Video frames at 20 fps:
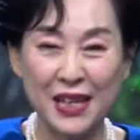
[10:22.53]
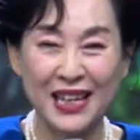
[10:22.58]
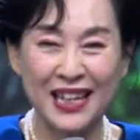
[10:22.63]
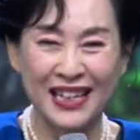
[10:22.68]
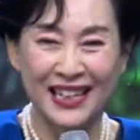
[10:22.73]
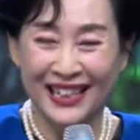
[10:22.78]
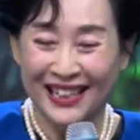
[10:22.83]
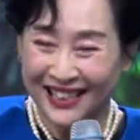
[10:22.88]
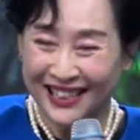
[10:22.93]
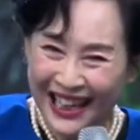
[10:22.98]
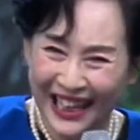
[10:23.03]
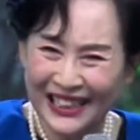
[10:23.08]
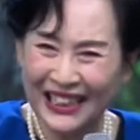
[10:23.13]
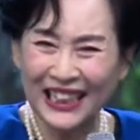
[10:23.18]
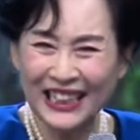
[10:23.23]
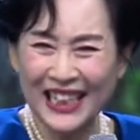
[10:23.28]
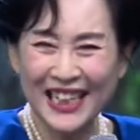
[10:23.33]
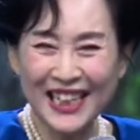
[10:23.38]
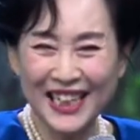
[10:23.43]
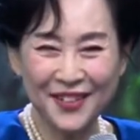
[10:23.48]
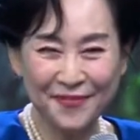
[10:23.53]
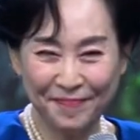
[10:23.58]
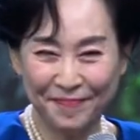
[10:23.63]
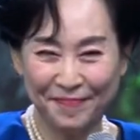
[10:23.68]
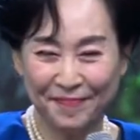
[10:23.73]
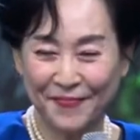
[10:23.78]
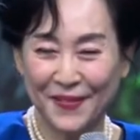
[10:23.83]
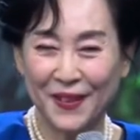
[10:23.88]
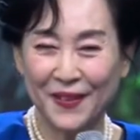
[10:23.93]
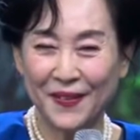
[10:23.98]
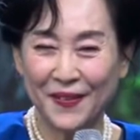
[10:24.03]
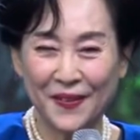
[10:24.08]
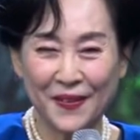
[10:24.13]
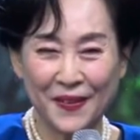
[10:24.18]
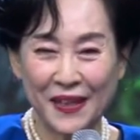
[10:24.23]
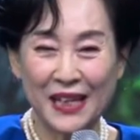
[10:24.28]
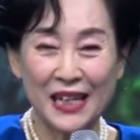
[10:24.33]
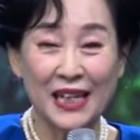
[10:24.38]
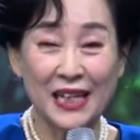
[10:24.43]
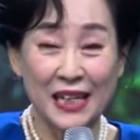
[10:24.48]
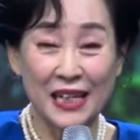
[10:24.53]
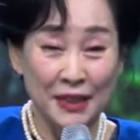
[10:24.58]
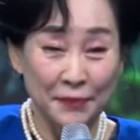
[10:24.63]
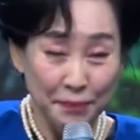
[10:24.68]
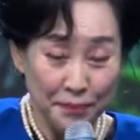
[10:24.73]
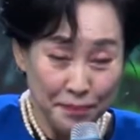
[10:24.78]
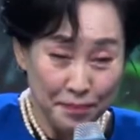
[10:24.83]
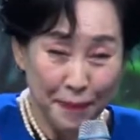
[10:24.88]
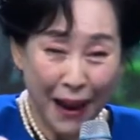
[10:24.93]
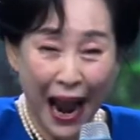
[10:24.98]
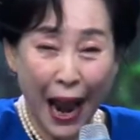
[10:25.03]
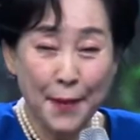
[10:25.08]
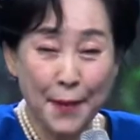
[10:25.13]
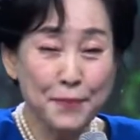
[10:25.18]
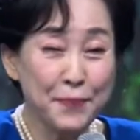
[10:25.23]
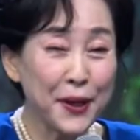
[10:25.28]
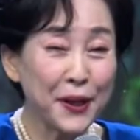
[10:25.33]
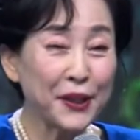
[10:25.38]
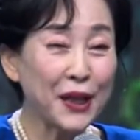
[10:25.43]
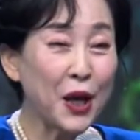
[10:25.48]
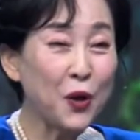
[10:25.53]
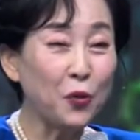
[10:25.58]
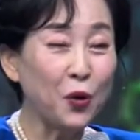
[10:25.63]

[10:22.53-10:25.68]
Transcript: I started to talk about the Hemohim.